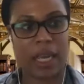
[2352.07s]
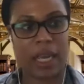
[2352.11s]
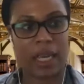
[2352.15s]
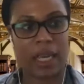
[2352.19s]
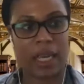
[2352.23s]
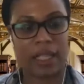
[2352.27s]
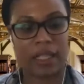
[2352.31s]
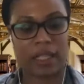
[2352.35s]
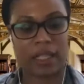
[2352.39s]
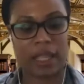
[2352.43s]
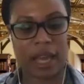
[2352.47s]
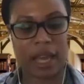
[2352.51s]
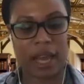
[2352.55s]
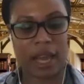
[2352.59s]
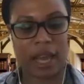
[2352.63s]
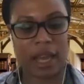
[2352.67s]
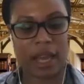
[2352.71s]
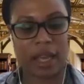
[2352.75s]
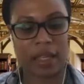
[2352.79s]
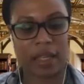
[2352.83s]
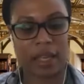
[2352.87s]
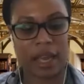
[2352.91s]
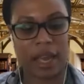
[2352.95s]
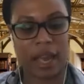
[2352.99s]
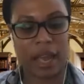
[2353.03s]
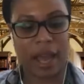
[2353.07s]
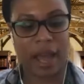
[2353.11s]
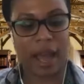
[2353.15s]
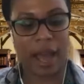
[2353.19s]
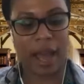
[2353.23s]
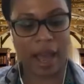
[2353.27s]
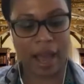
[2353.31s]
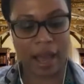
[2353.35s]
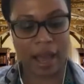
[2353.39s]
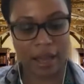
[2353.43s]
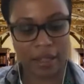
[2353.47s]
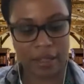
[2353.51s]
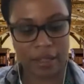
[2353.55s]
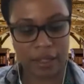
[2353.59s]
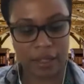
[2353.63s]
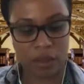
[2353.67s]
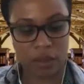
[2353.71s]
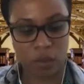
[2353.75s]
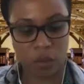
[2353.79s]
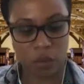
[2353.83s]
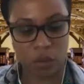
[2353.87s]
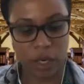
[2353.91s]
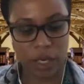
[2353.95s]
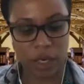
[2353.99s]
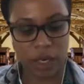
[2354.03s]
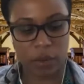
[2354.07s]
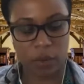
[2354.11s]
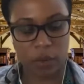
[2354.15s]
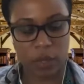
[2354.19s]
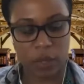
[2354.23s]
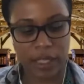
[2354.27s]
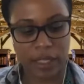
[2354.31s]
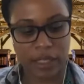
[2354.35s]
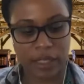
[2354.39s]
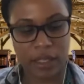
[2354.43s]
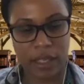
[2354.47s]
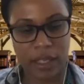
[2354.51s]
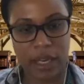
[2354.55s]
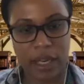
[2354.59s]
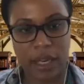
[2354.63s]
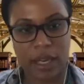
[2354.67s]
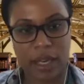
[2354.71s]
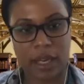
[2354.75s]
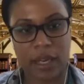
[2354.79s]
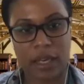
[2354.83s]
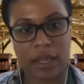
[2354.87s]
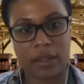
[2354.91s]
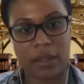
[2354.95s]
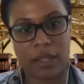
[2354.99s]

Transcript: is that as we see,